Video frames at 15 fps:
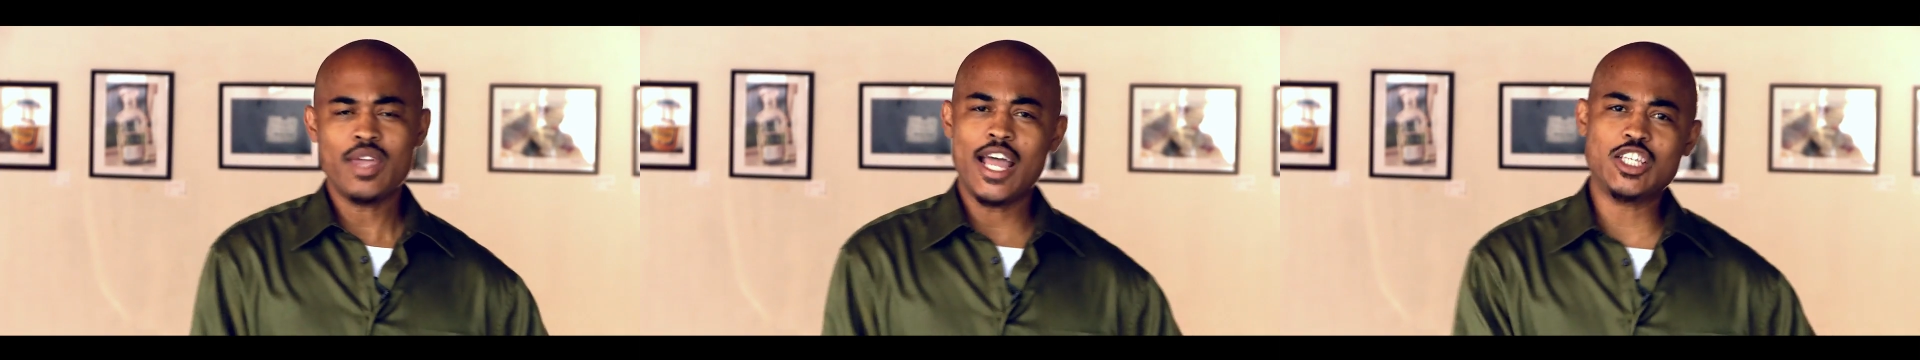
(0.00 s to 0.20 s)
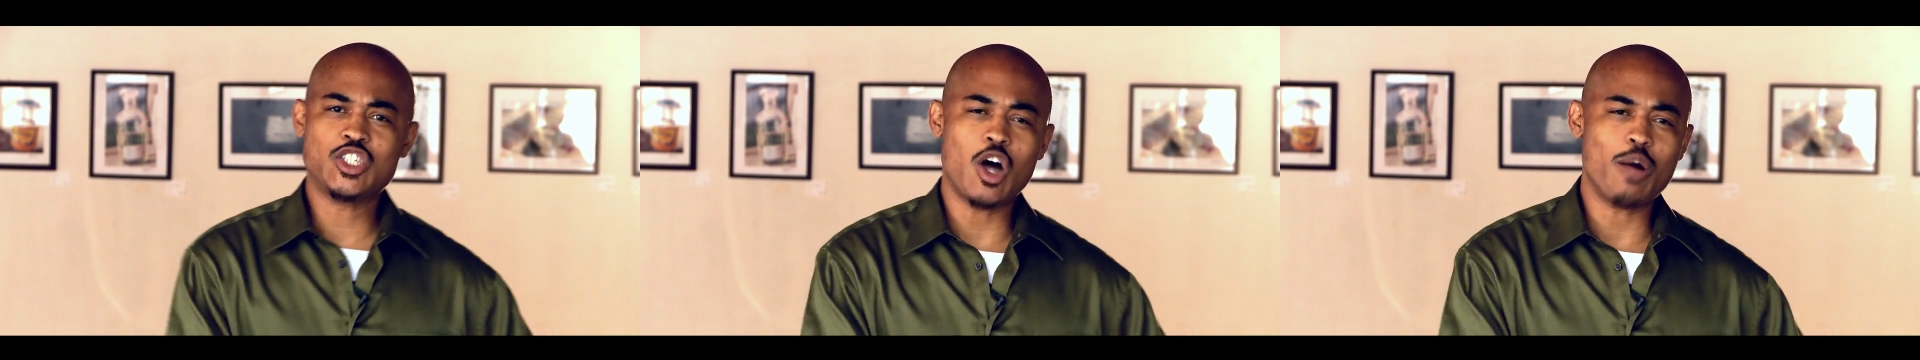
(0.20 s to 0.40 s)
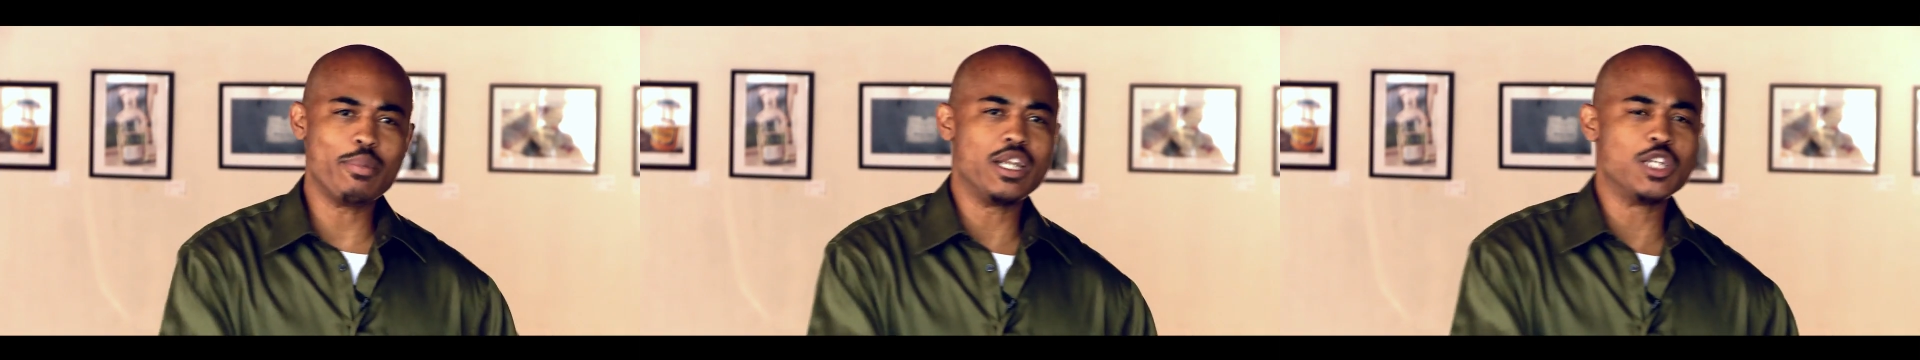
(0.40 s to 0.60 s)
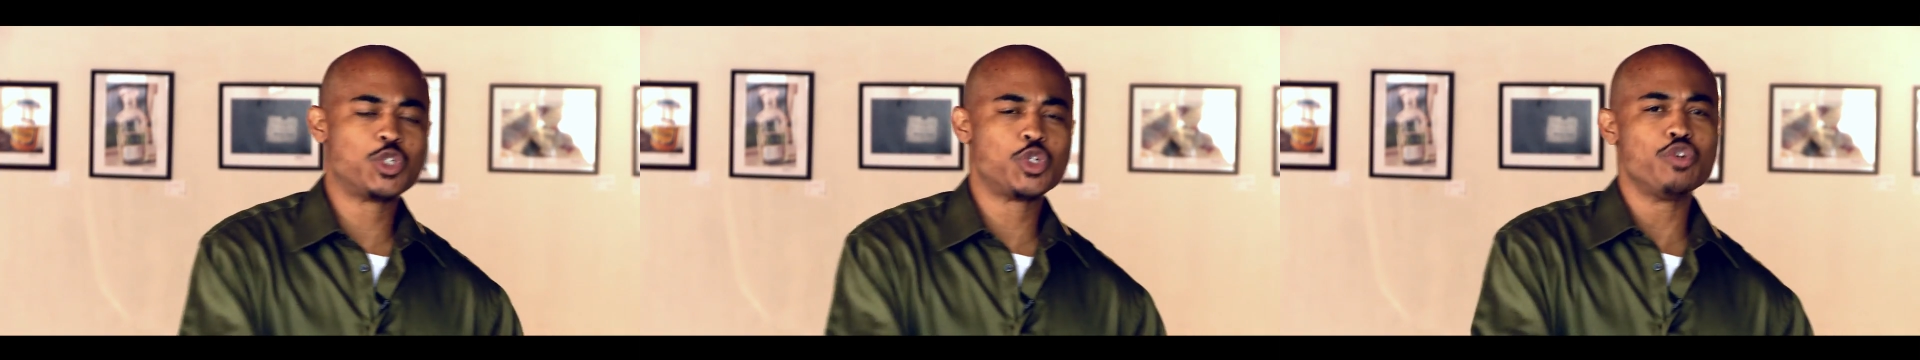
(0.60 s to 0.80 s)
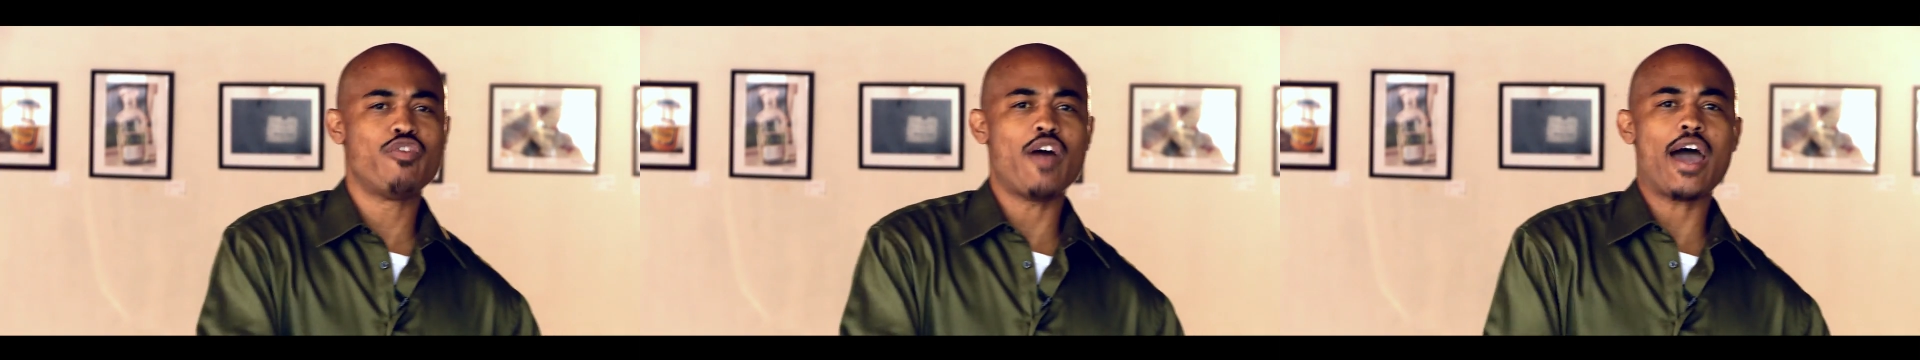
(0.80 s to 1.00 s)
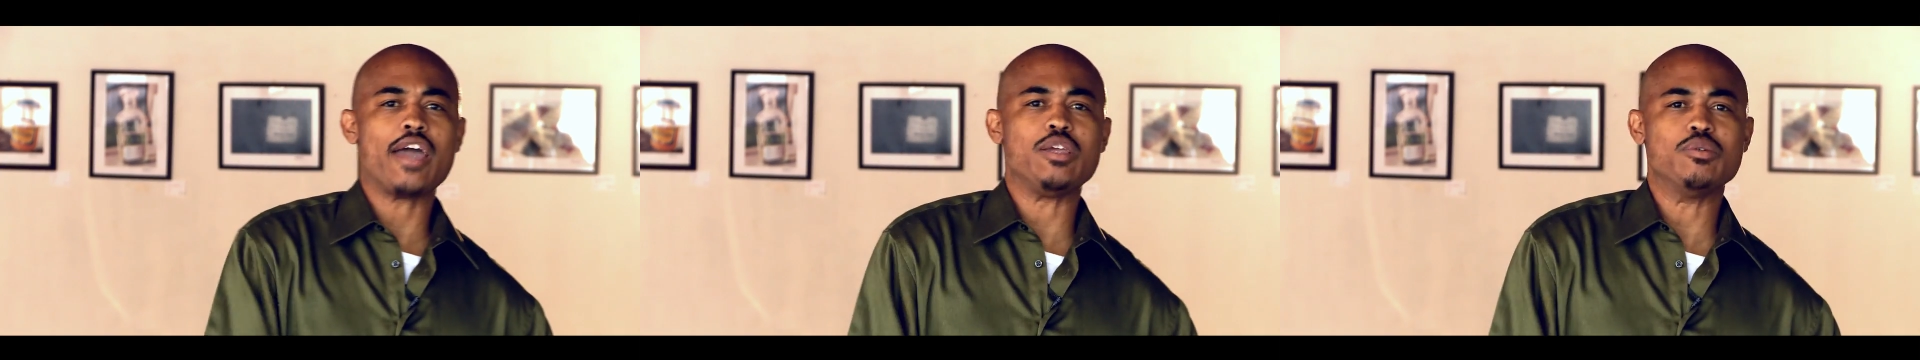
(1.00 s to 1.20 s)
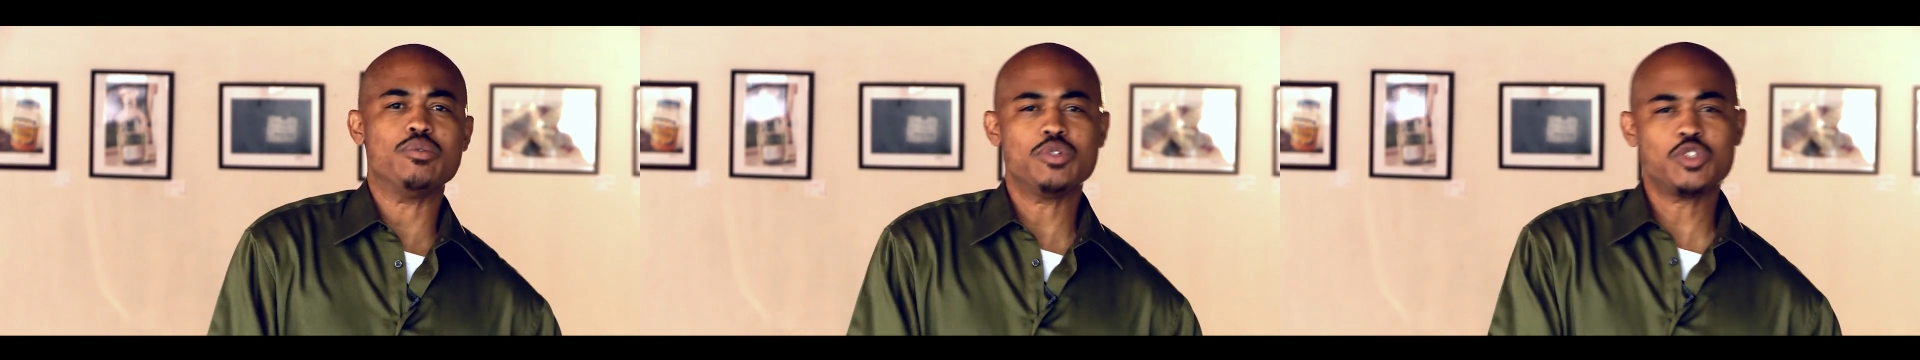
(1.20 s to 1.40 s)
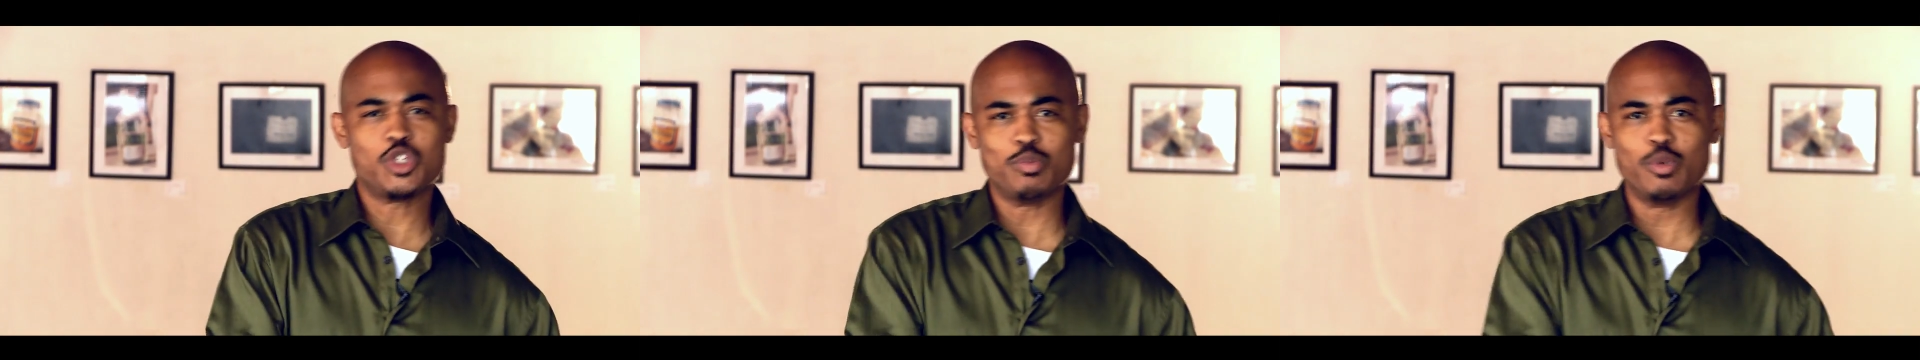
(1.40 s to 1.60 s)
It taught me the true value
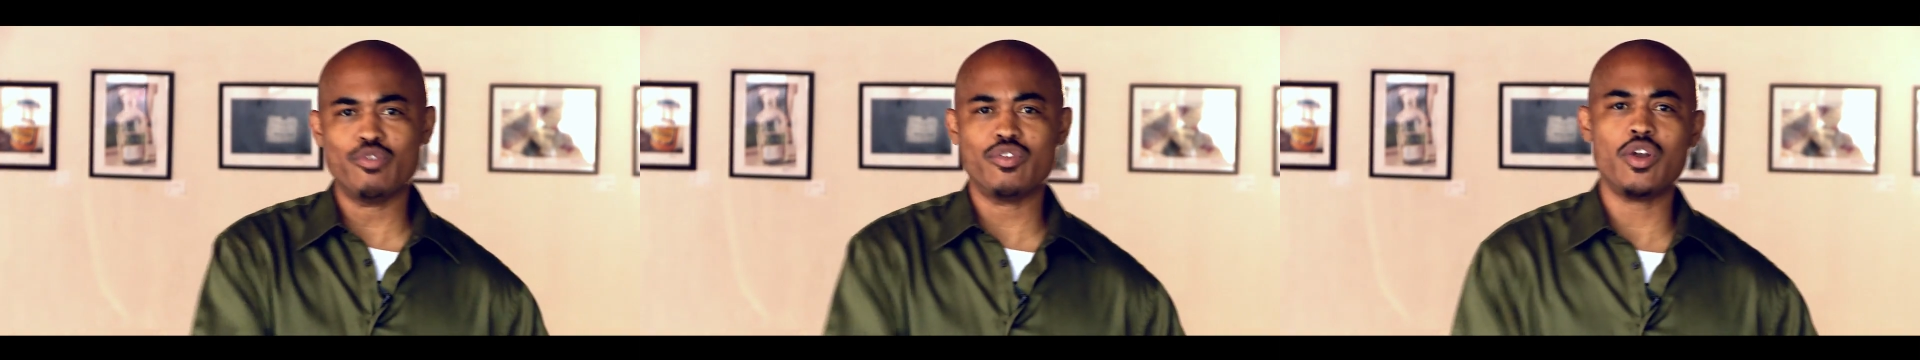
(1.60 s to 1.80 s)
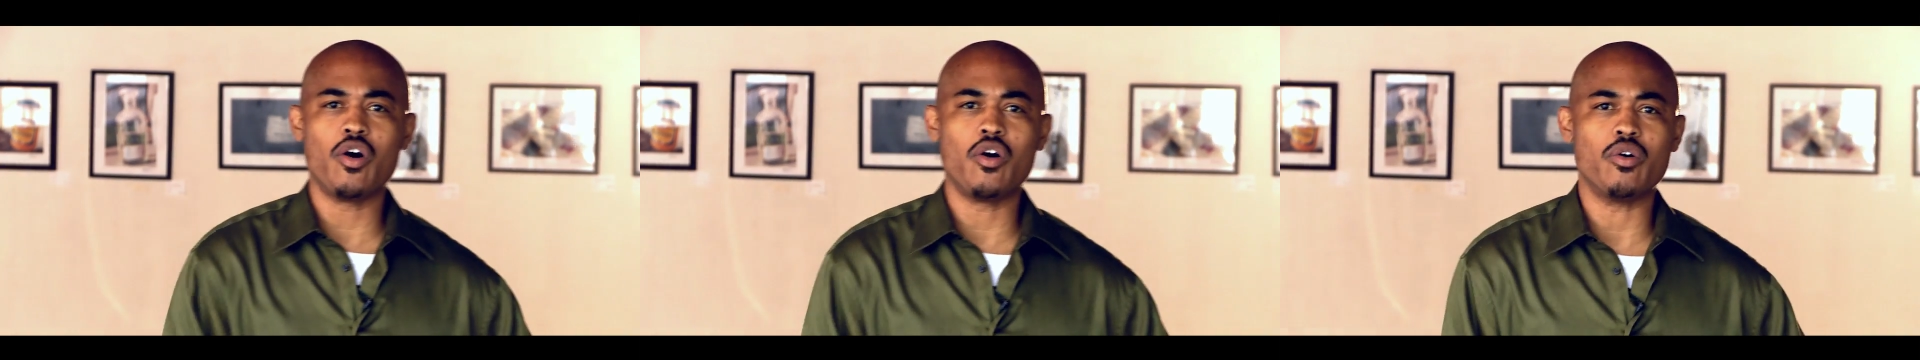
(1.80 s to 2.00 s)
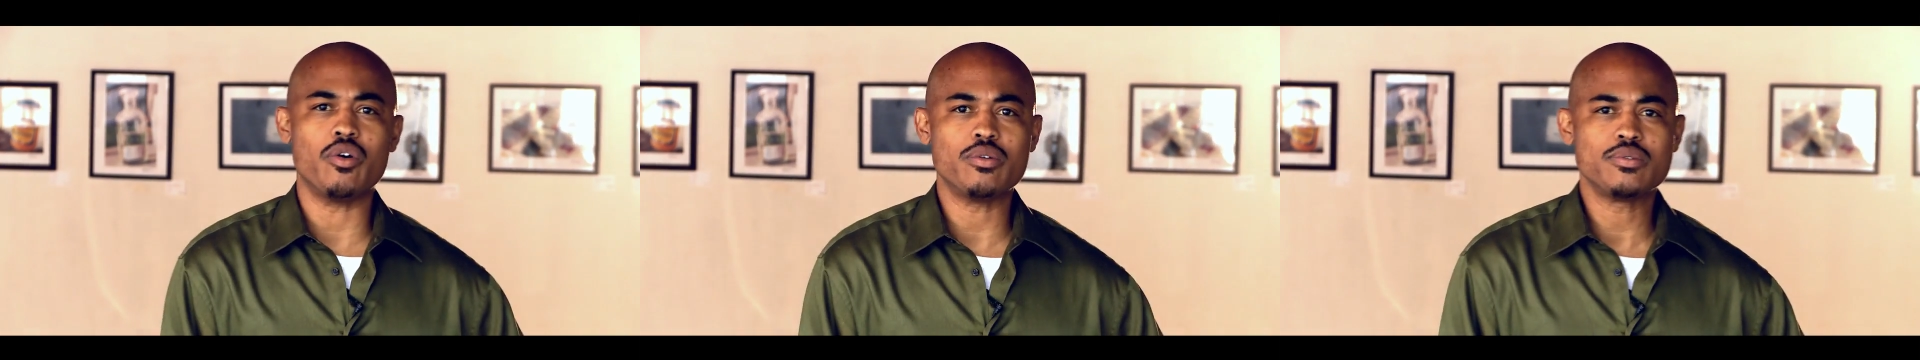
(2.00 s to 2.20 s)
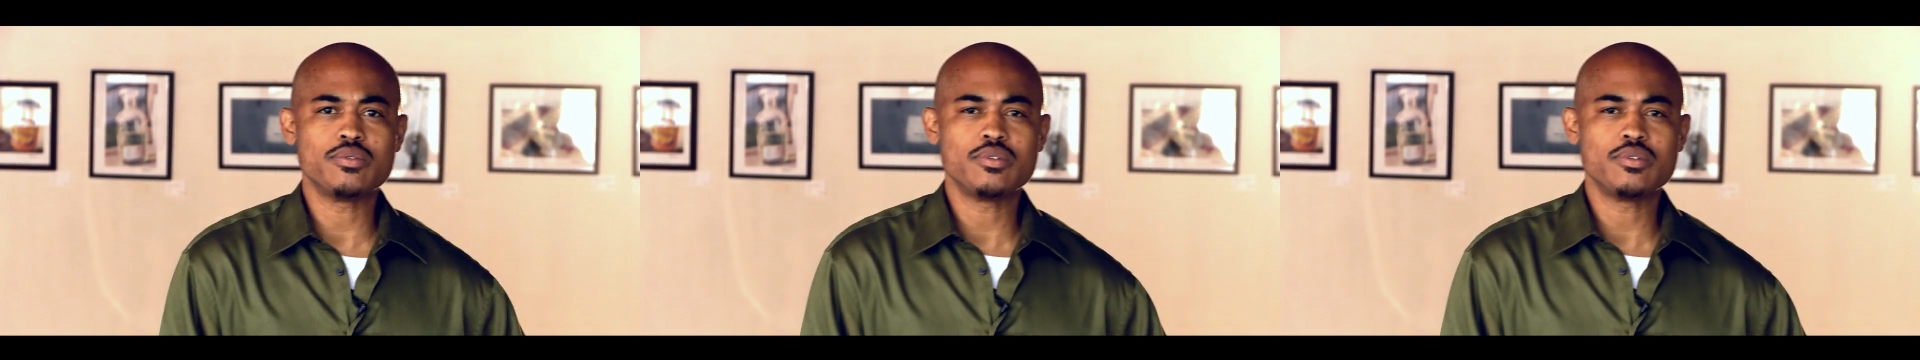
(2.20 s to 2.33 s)
to moving on.